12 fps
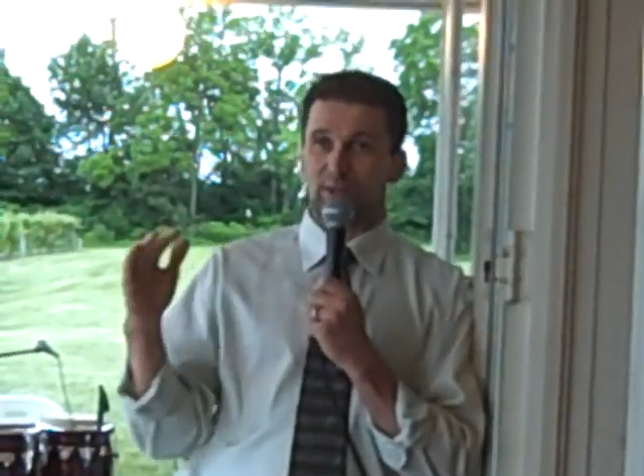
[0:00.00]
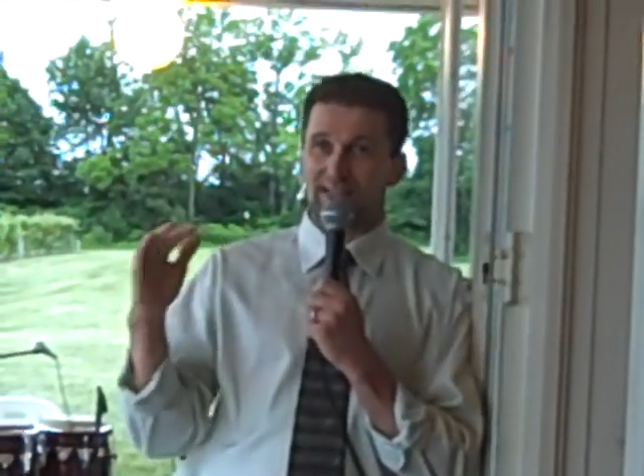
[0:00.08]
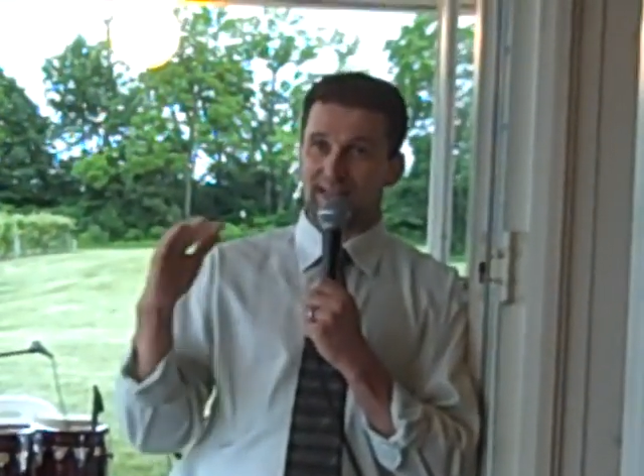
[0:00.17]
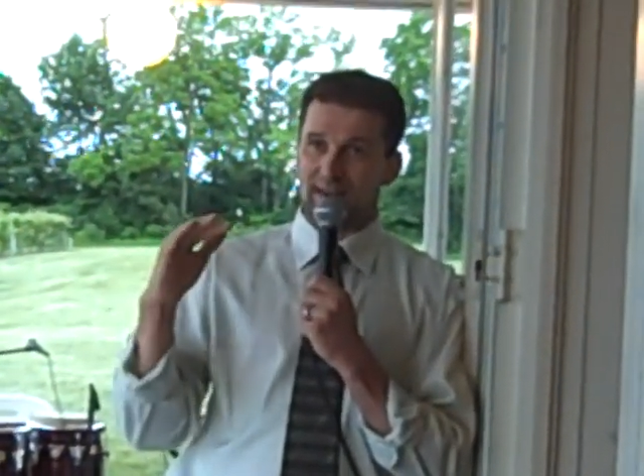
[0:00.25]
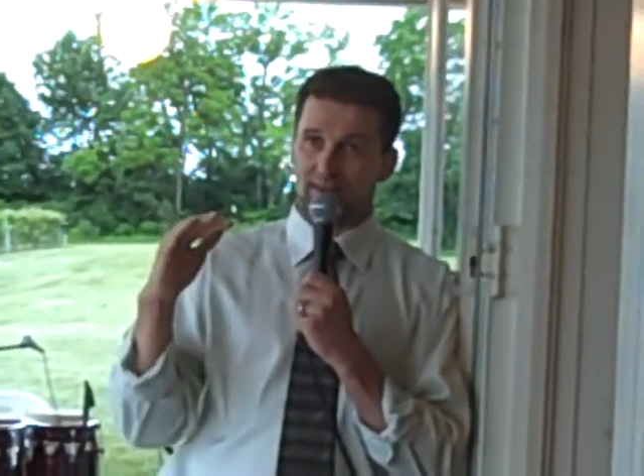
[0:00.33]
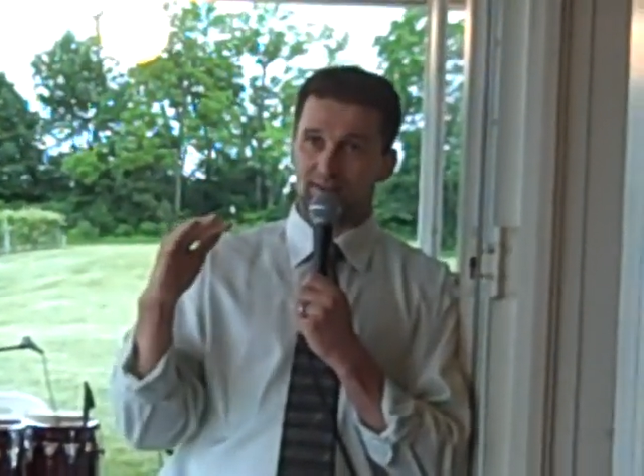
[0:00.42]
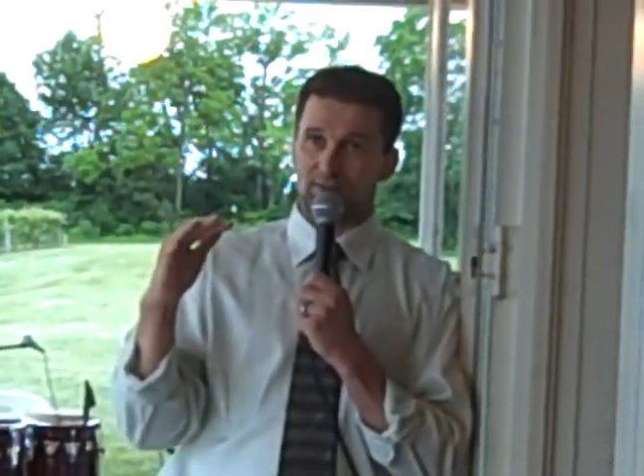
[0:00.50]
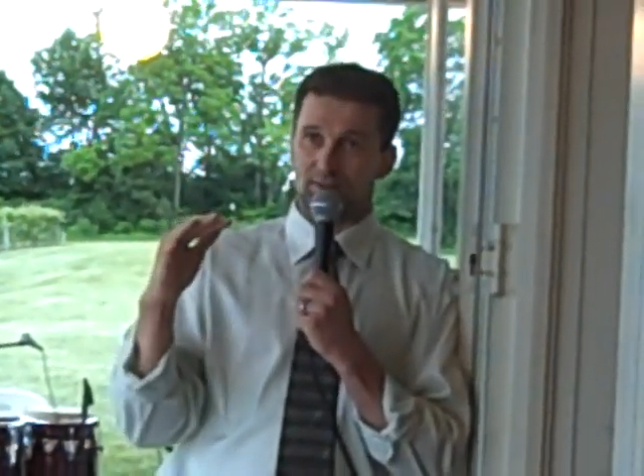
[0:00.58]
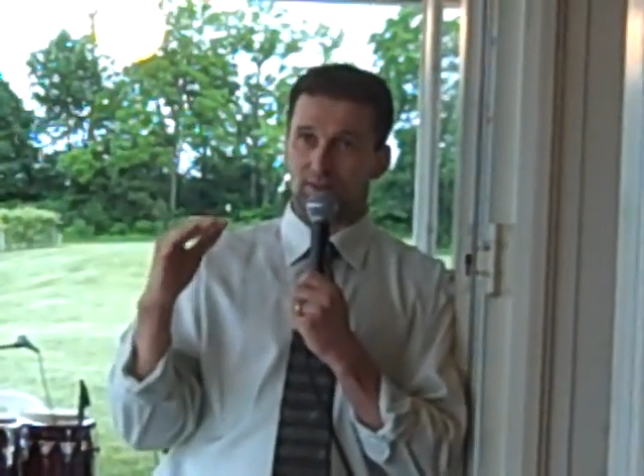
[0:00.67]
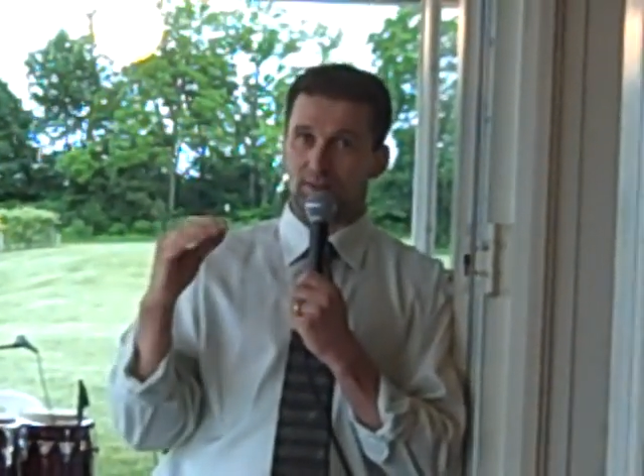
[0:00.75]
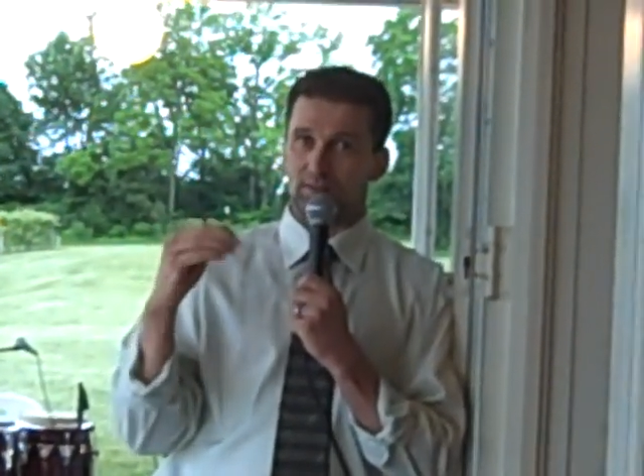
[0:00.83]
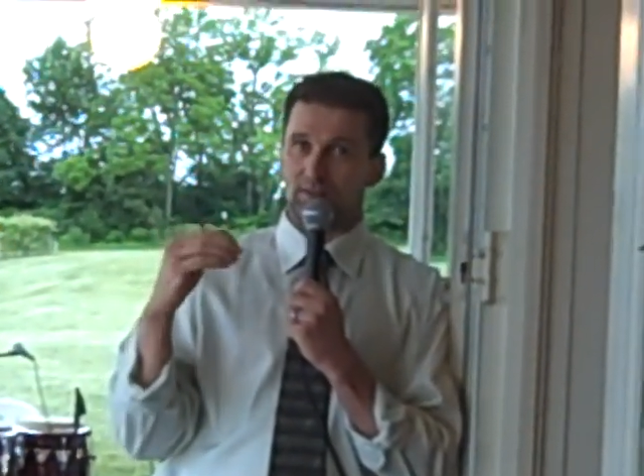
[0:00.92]
young, so
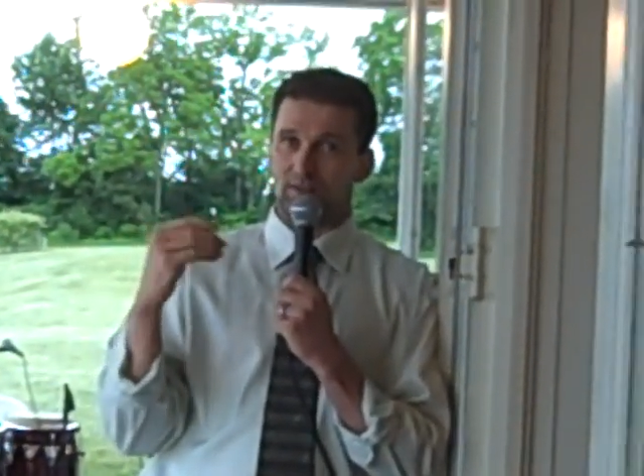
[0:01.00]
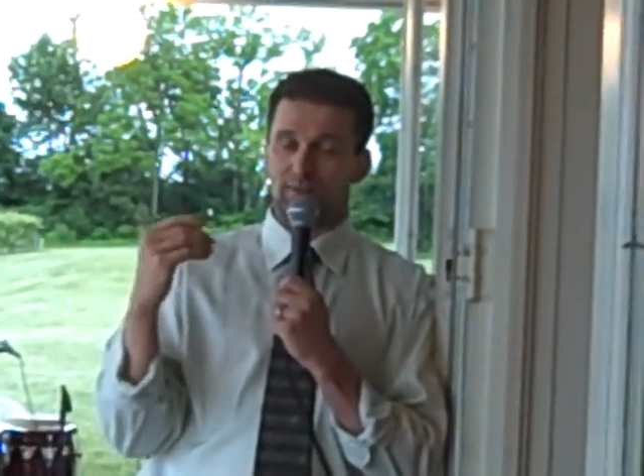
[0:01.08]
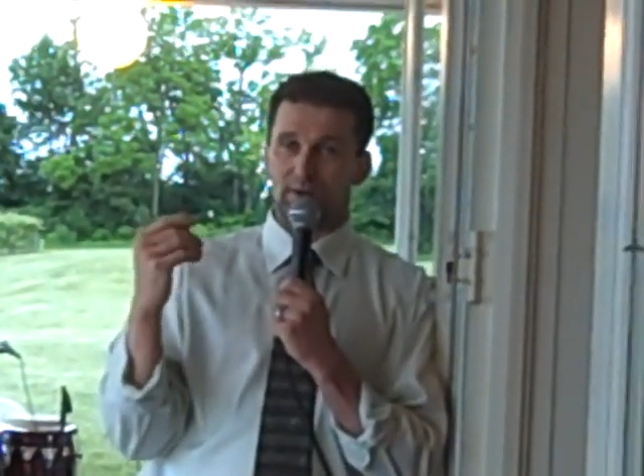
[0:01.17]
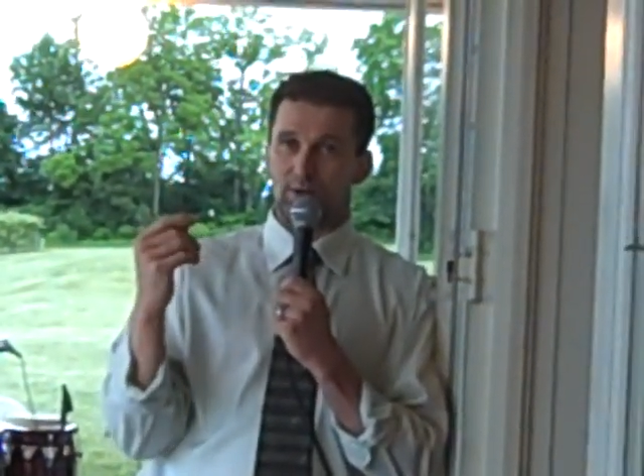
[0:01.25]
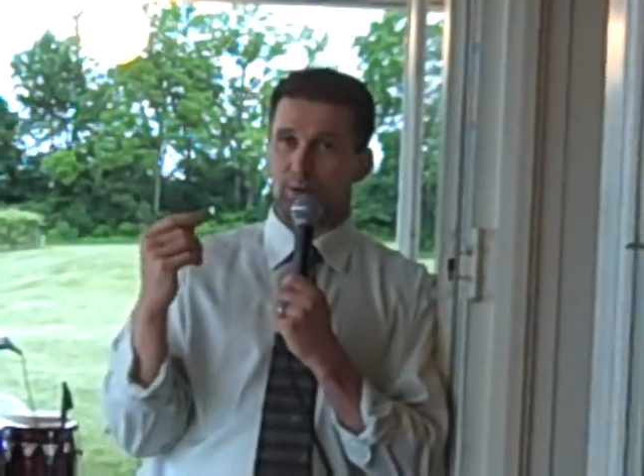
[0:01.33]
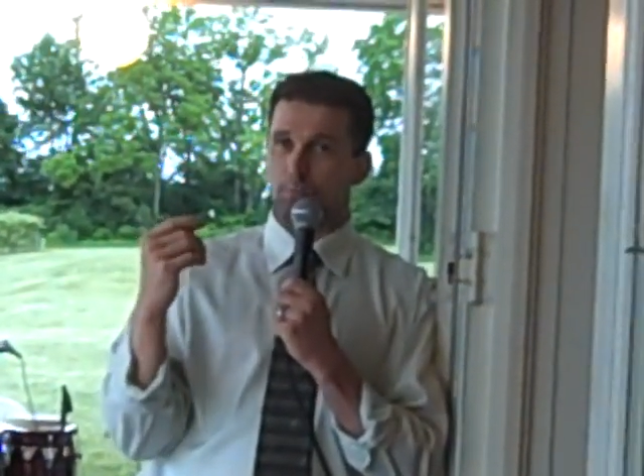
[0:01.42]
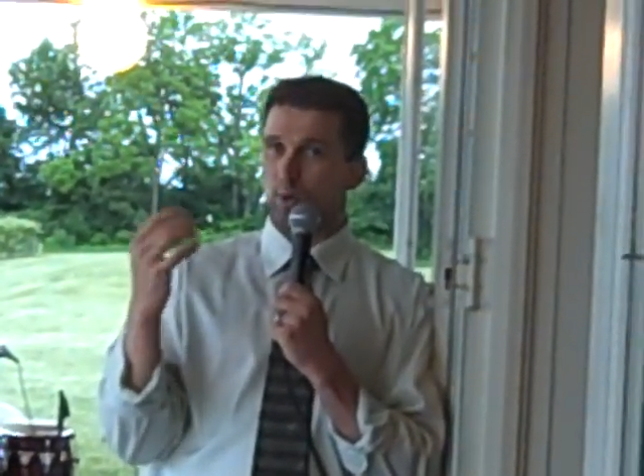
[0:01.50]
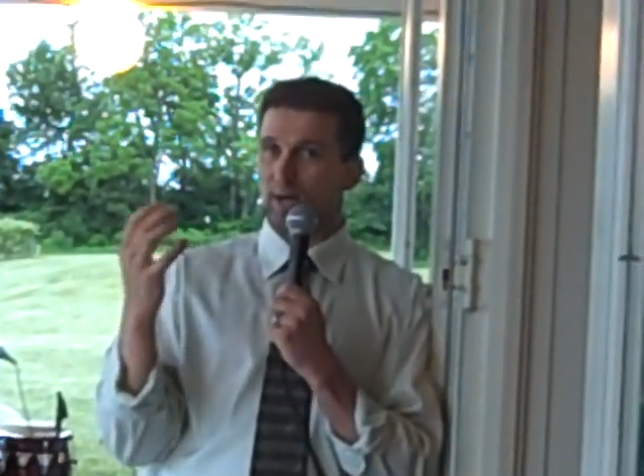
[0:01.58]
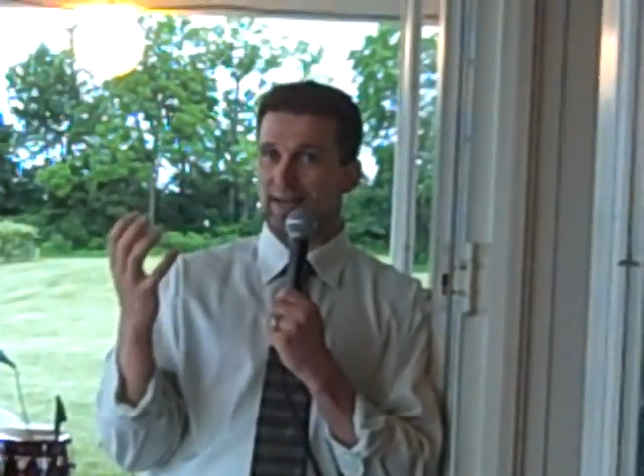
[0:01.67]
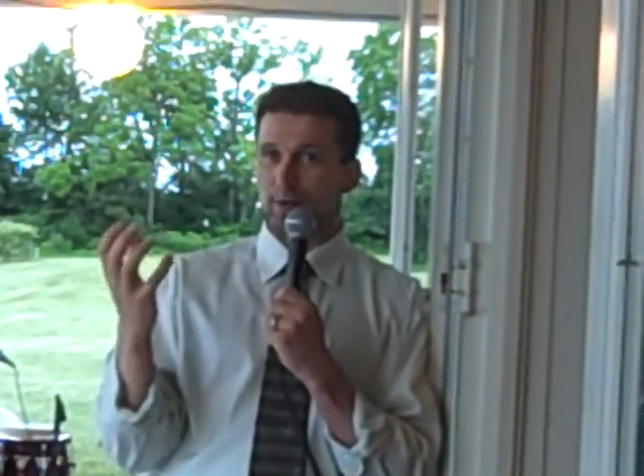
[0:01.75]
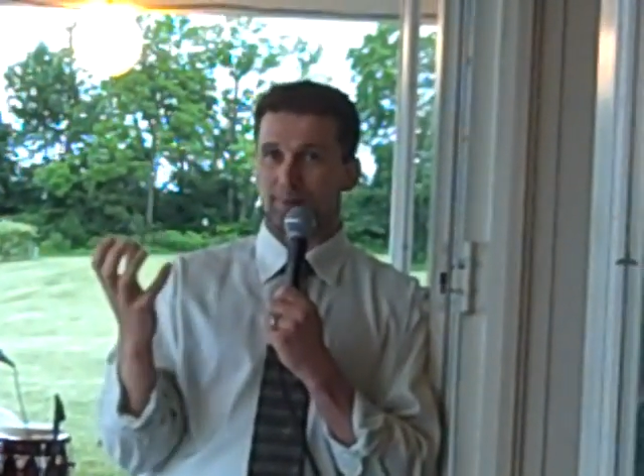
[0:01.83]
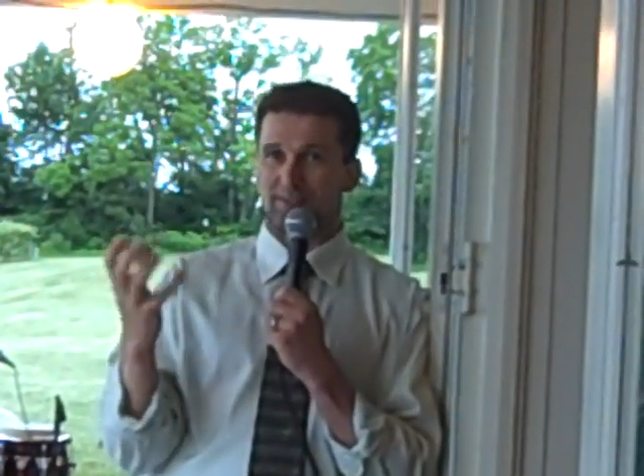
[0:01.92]
they're still very
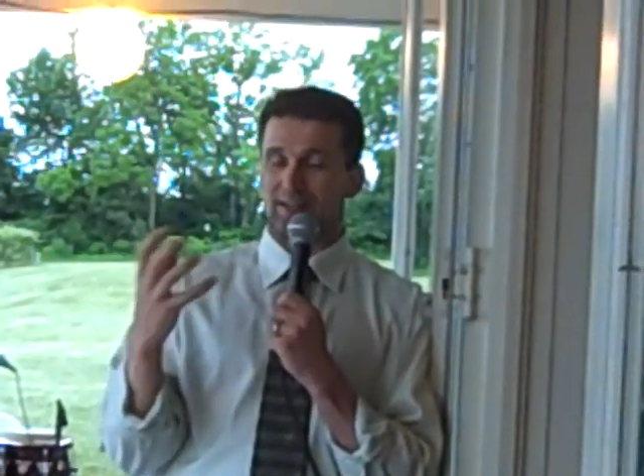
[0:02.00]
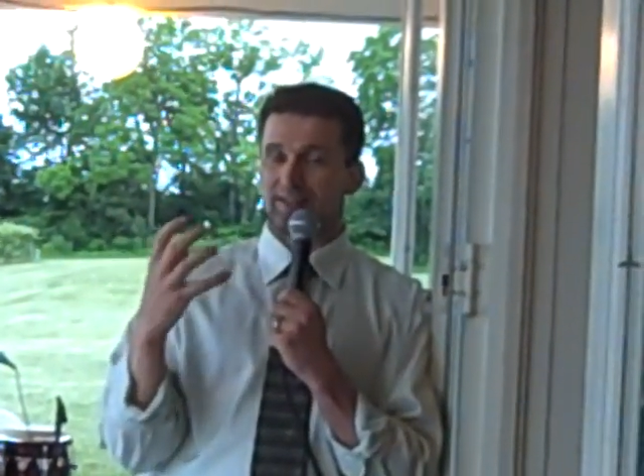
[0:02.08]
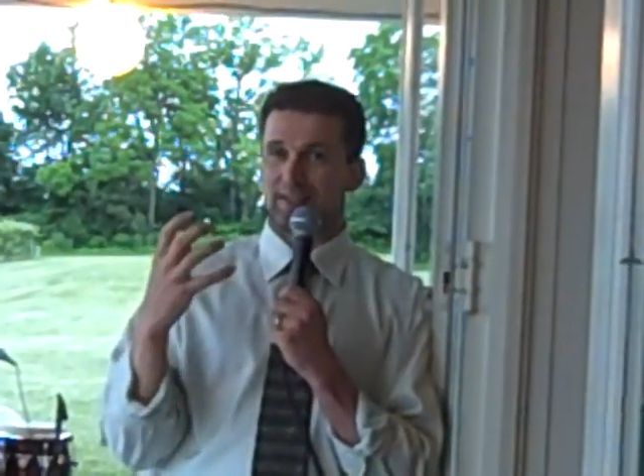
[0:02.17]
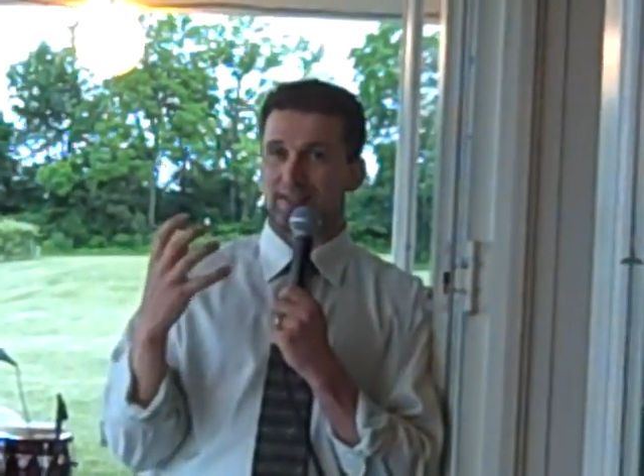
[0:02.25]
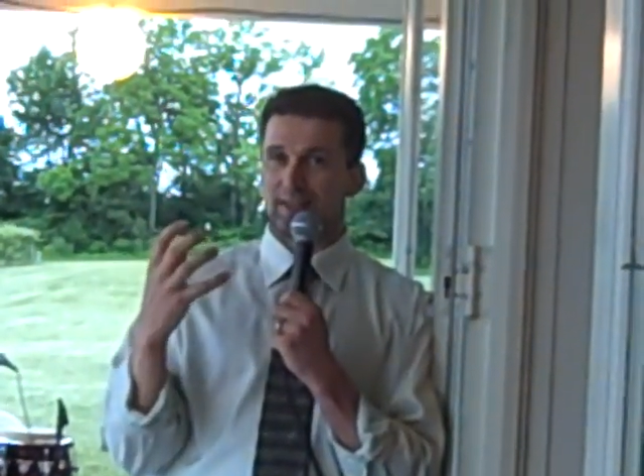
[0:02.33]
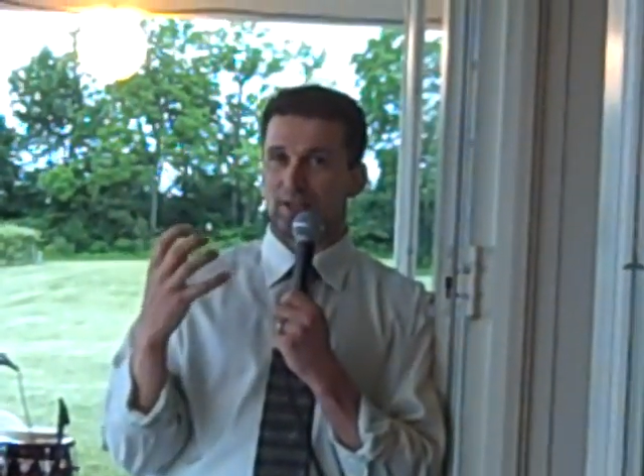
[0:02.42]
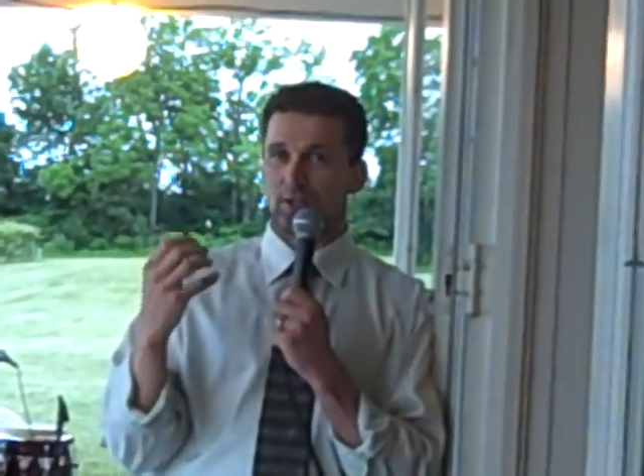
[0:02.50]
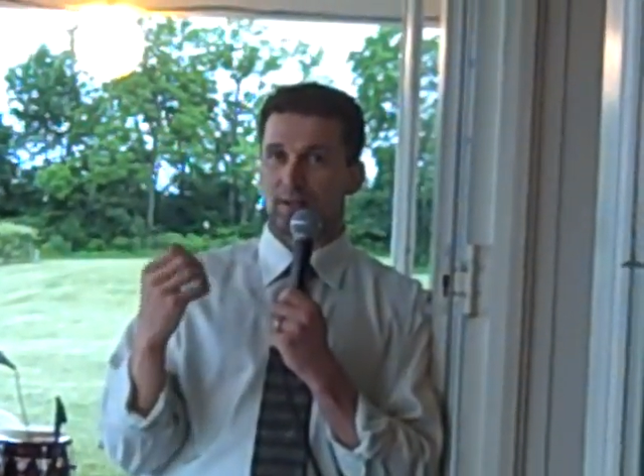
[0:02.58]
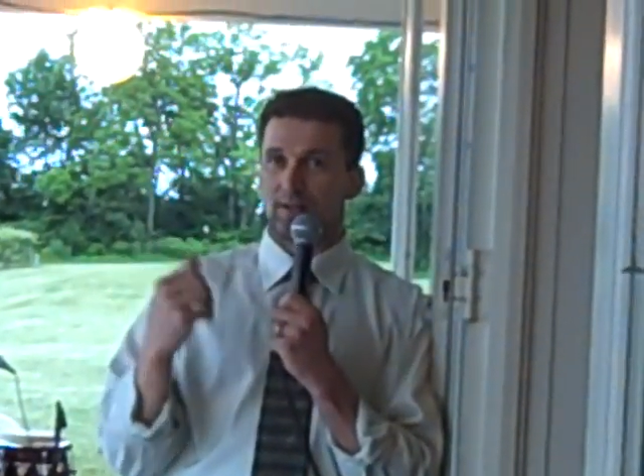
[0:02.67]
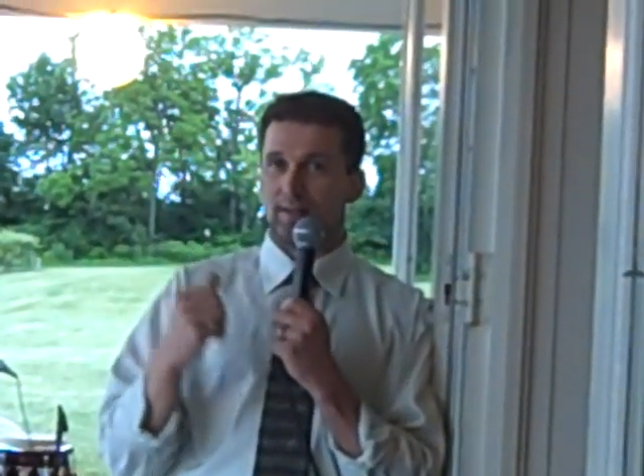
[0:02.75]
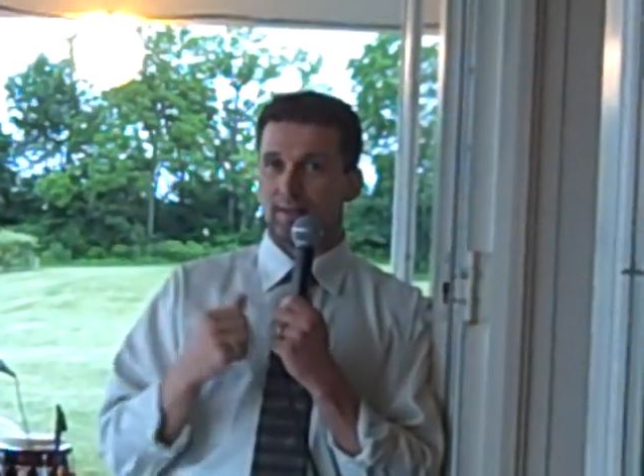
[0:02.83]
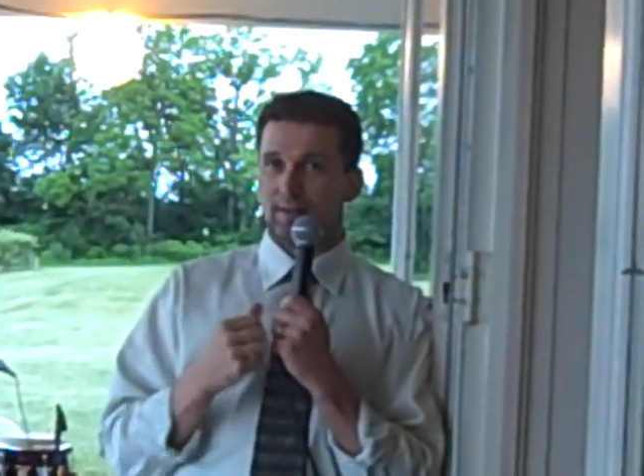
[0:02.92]
bright, almost like teenager.